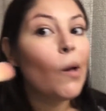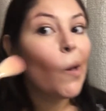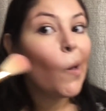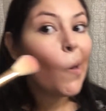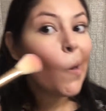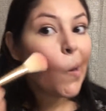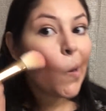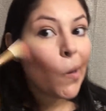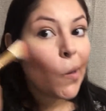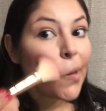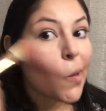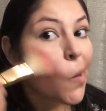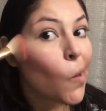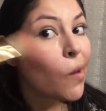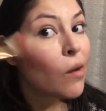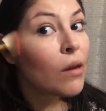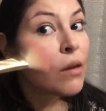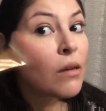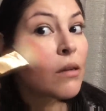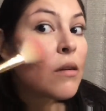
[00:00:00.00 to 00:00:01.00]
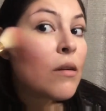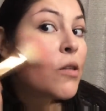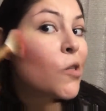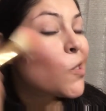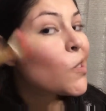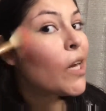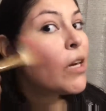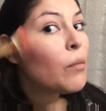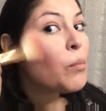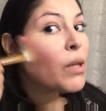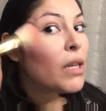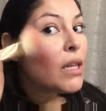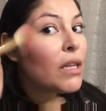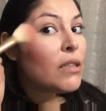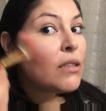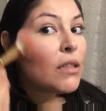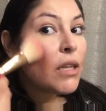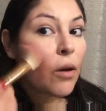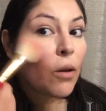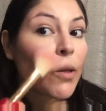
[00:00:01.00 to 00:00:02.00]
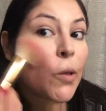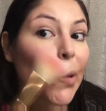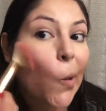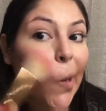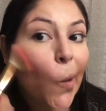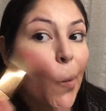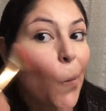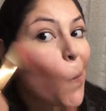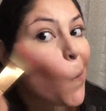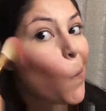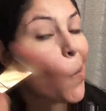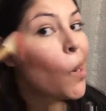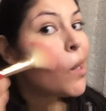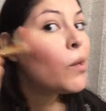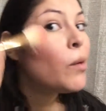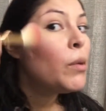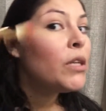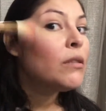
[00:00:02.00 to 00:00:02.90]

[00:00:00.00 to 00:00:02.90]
And just kind of blend it all in together. Blend it.